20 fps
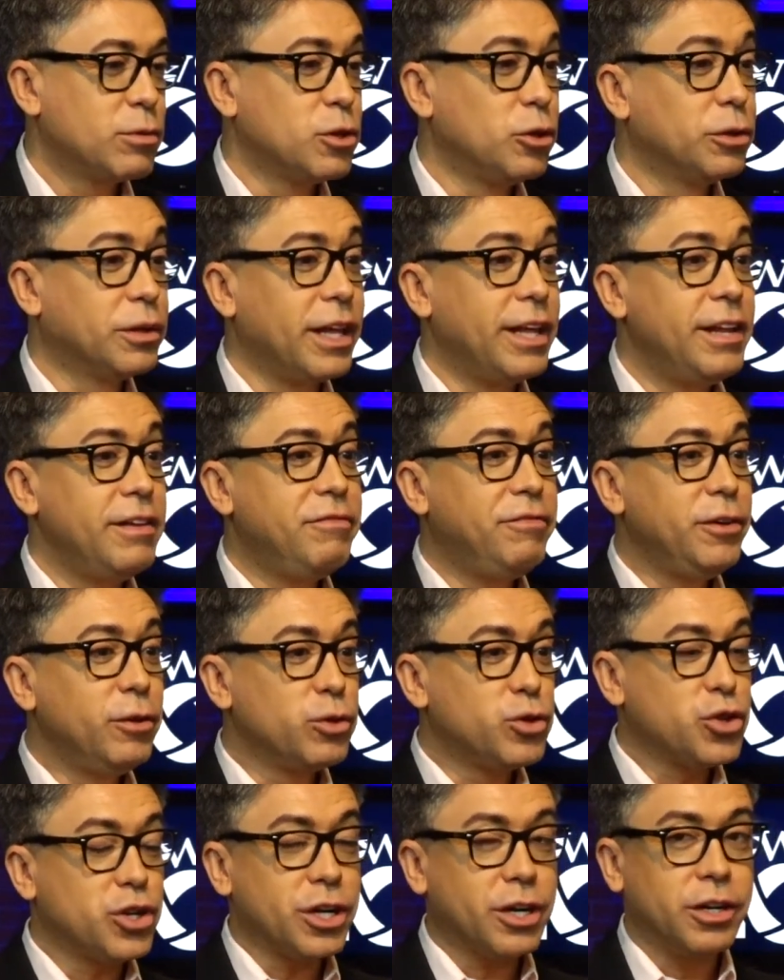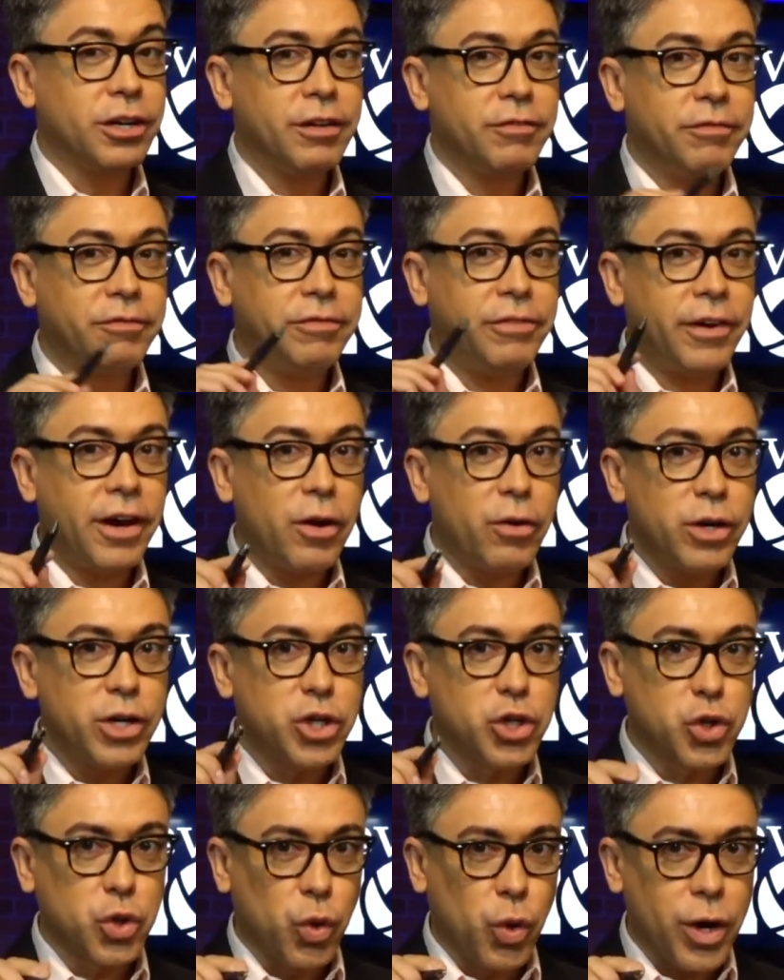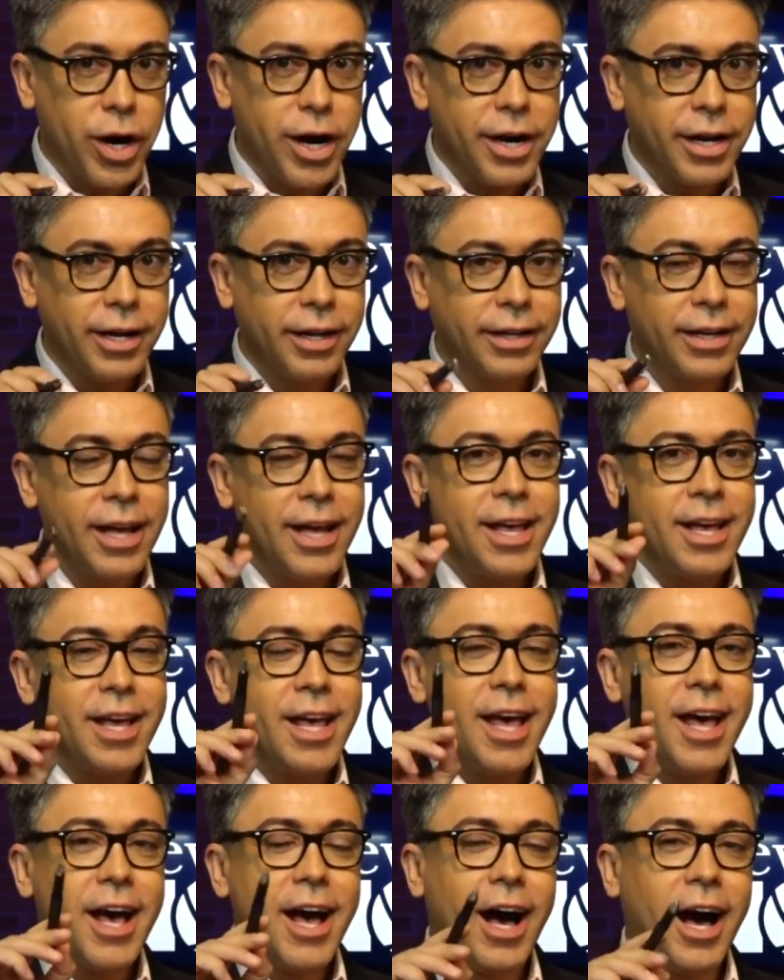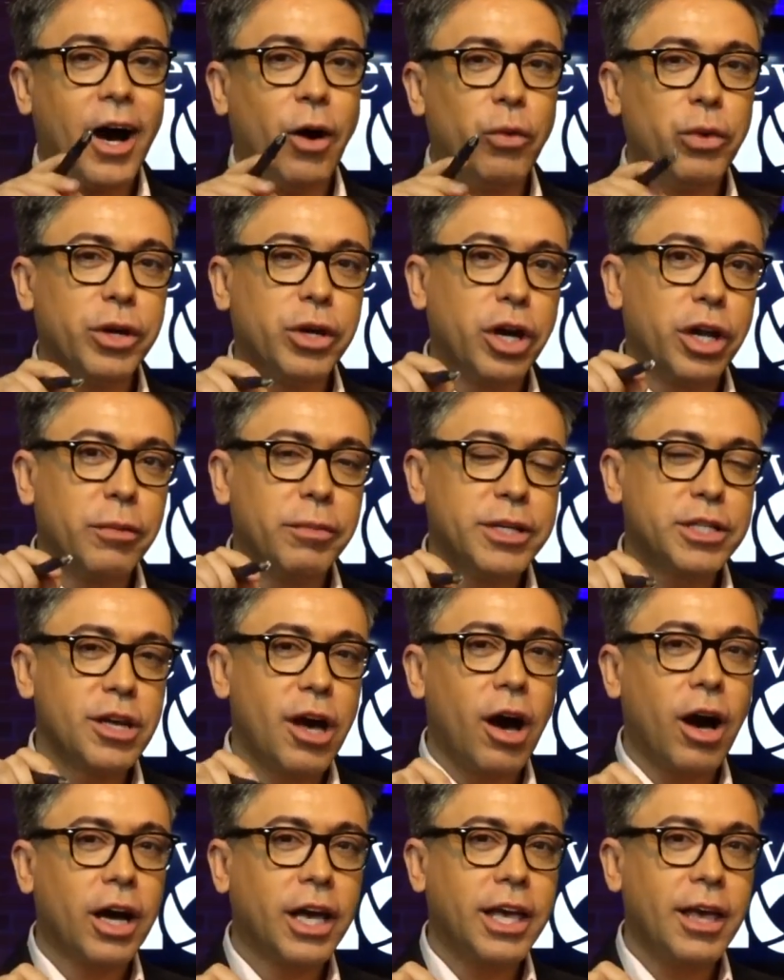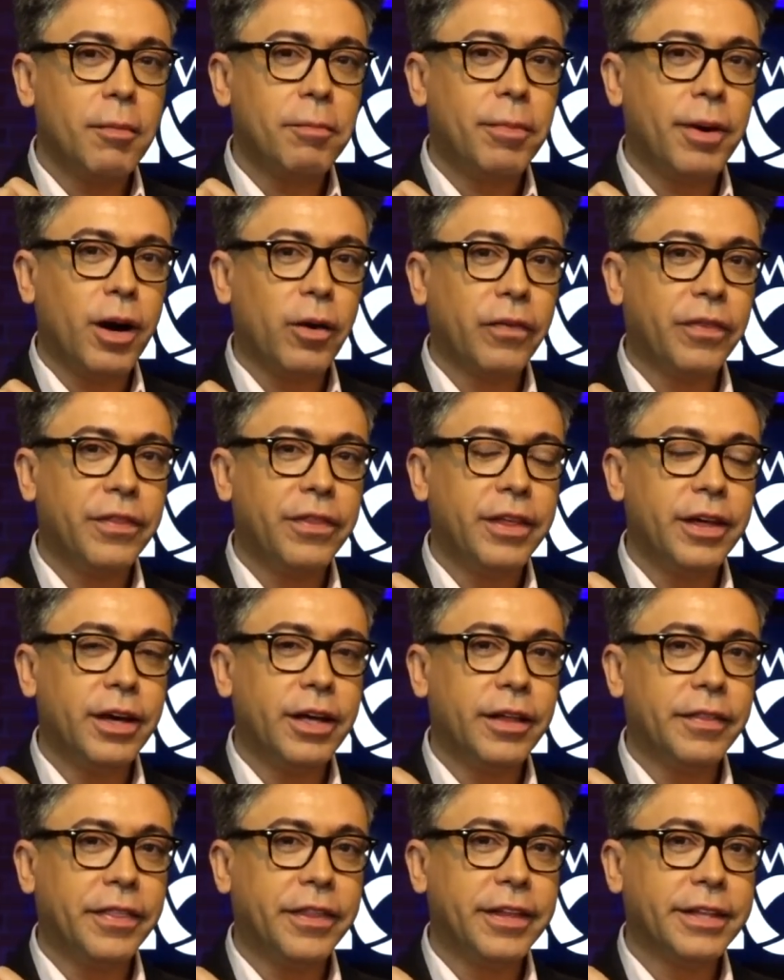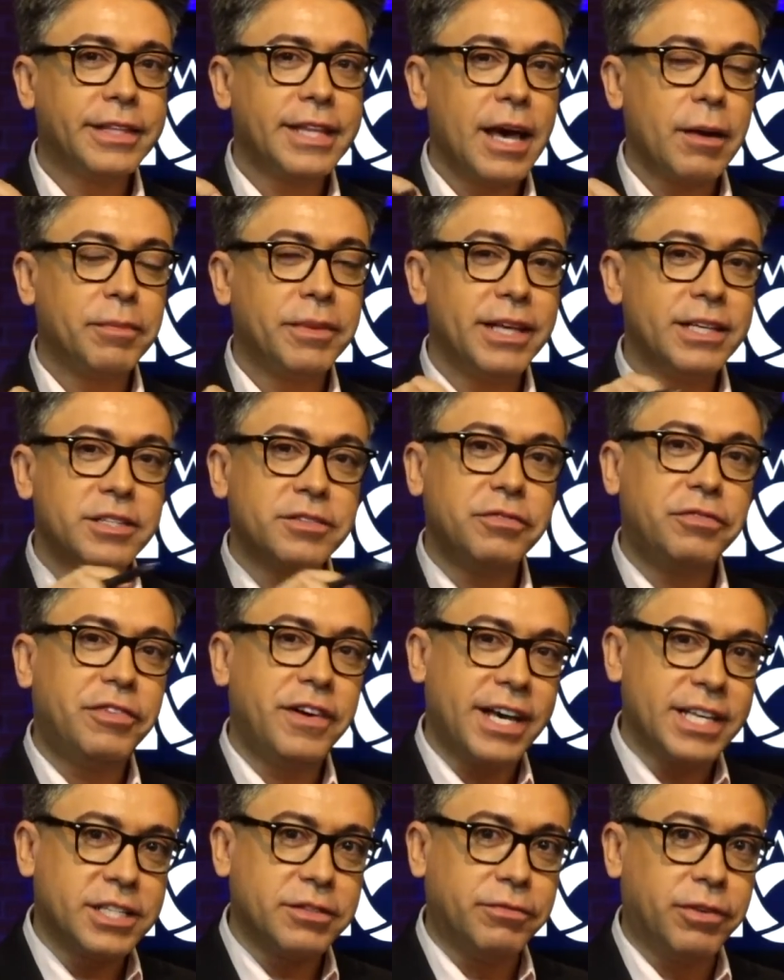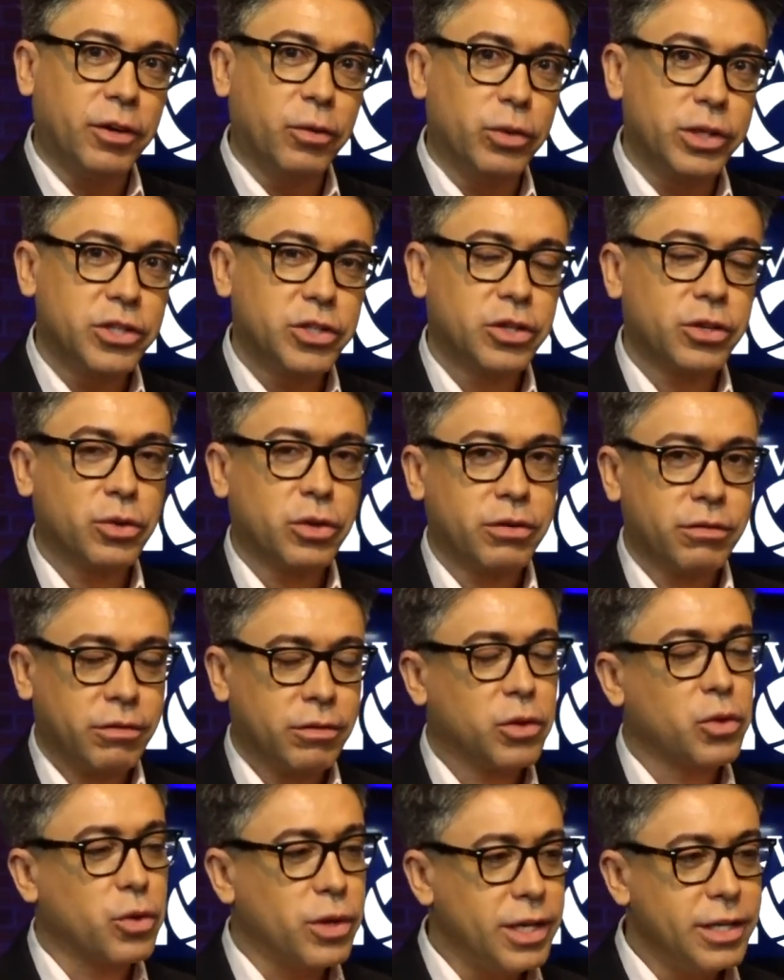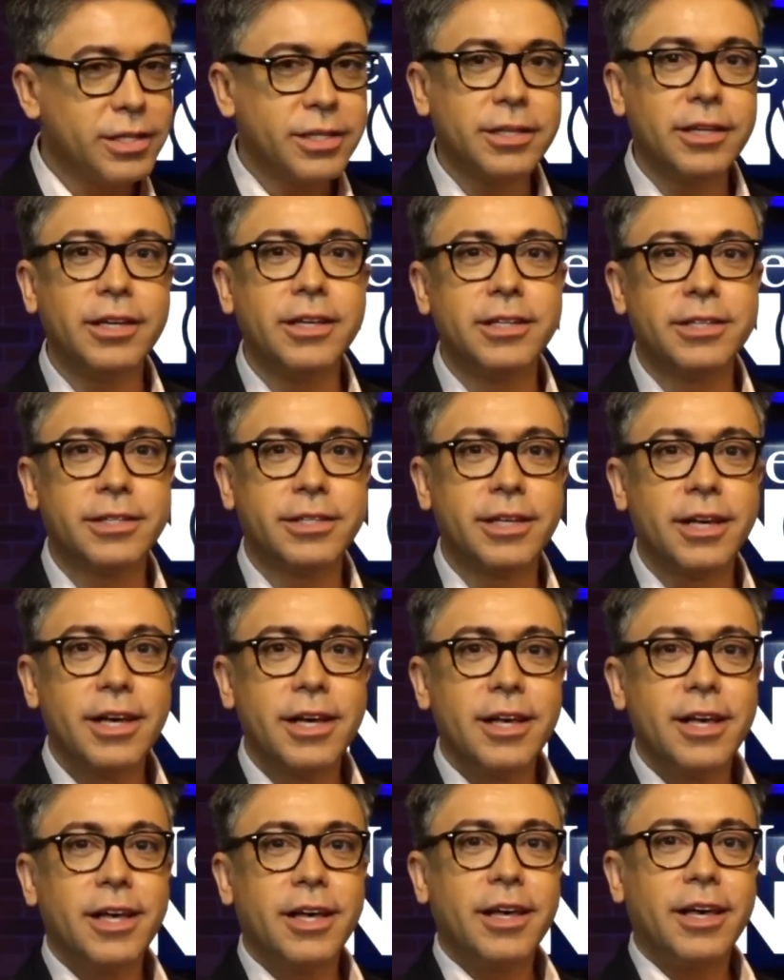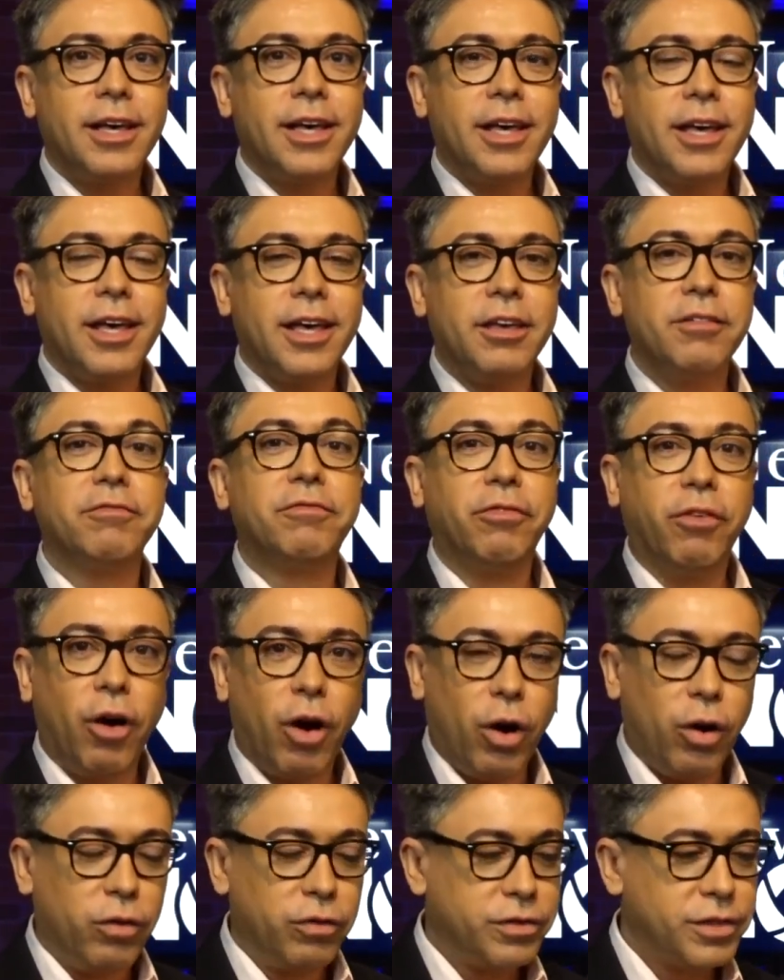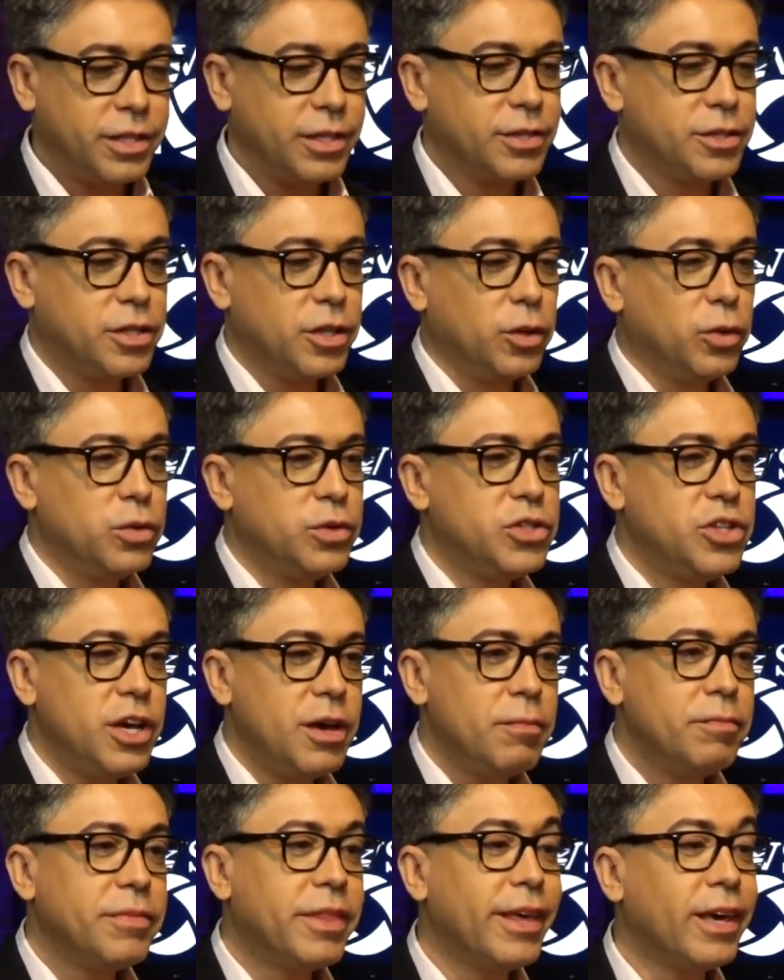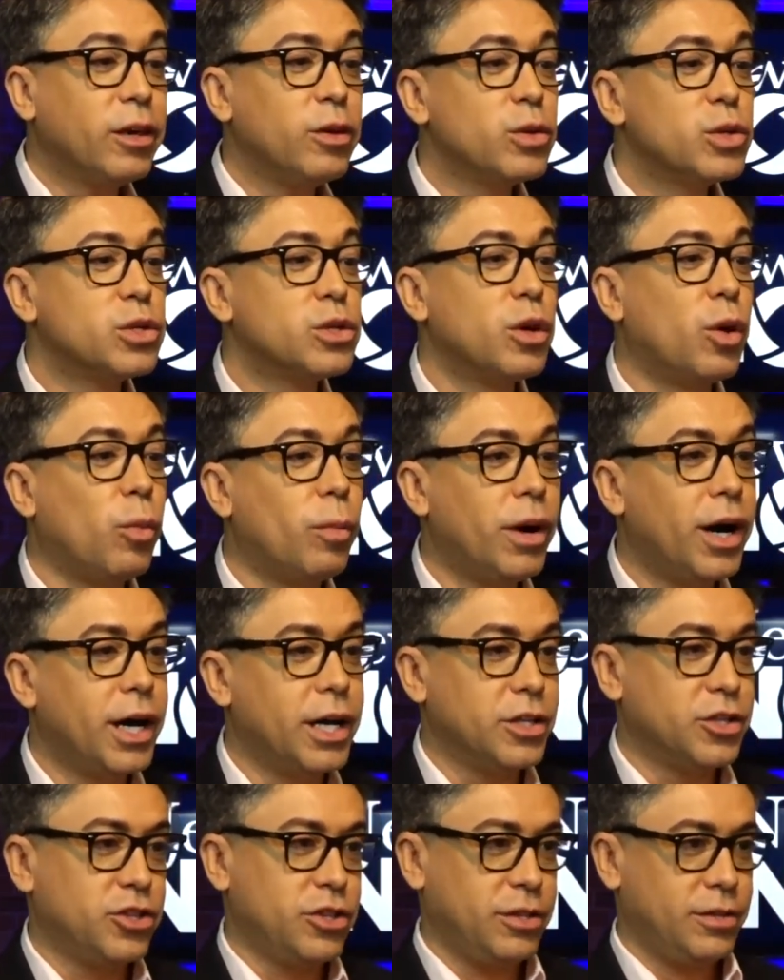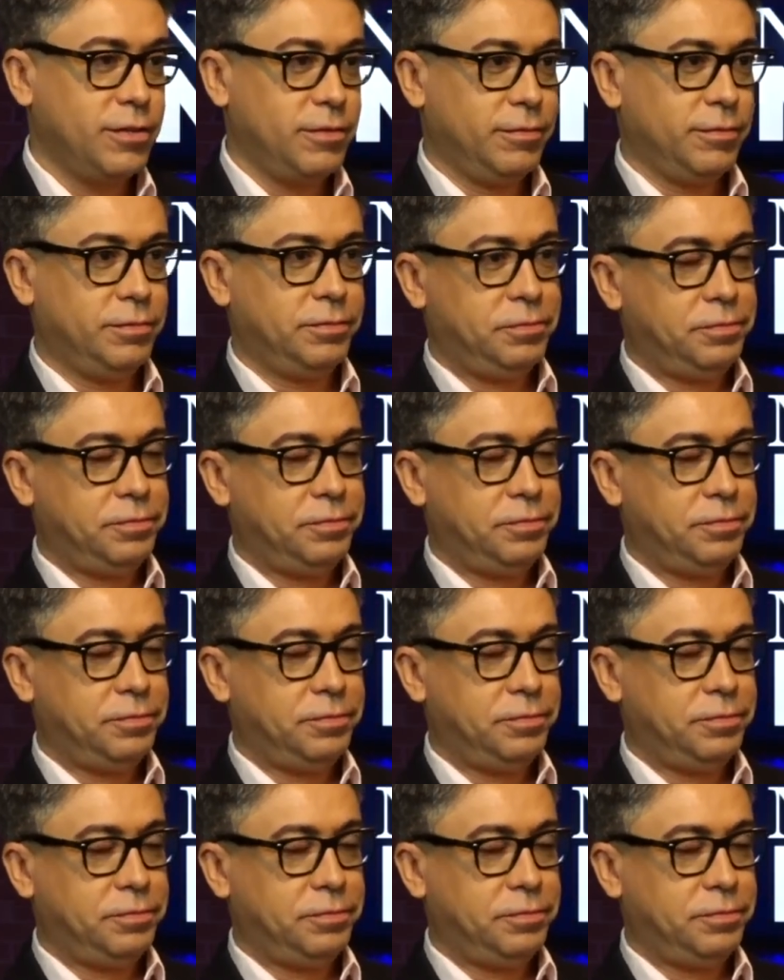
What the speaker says: Absolutely. In the future, very short, we're going to be talking about the Tap Dance Festival, which Chris is involved. So, Jim, thank you so much.